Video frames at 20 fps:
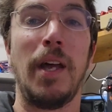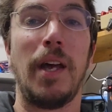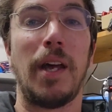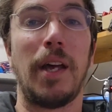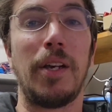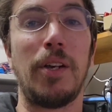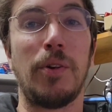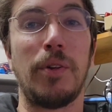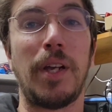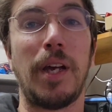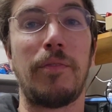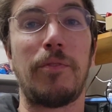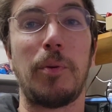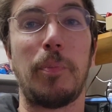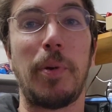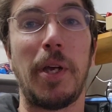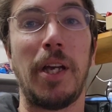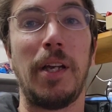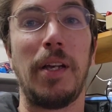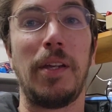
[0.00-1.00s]
I don't have to
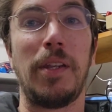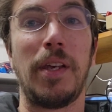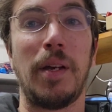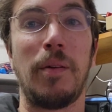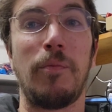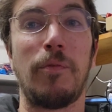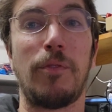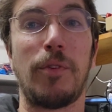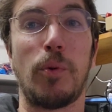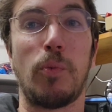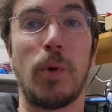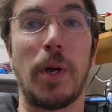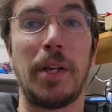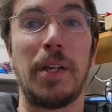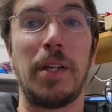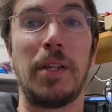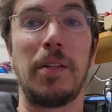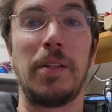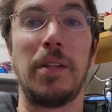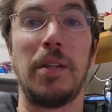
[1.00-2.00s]
pay them for
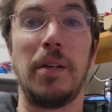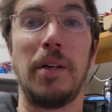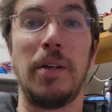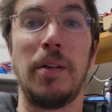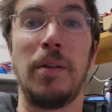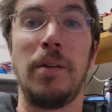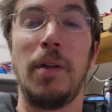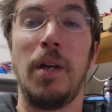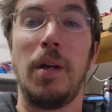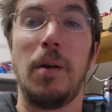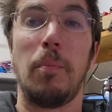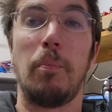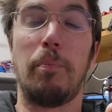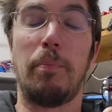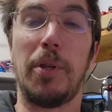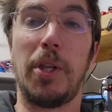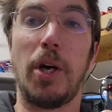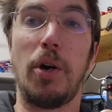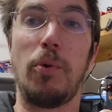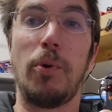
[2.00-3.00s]
running the
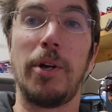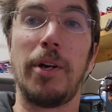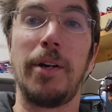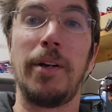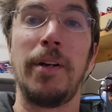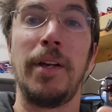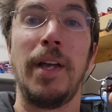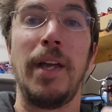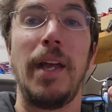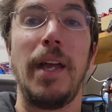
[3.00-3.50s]
blower.